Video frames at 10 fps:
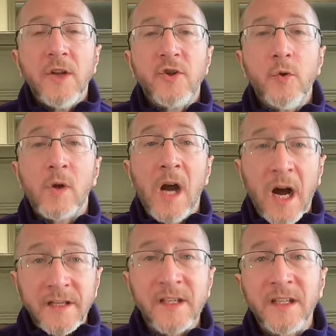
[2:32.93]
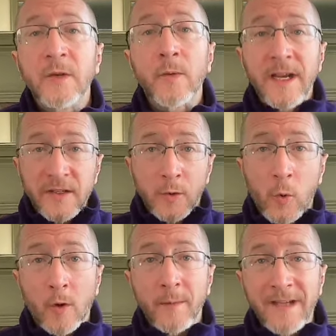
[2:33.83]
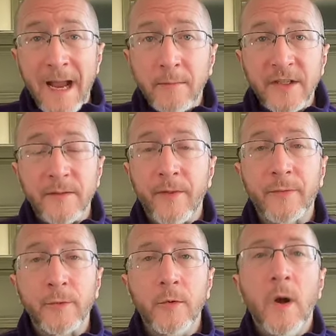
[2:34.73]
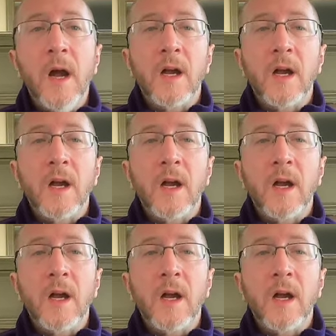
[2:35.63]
to constantly raise their core metabolism through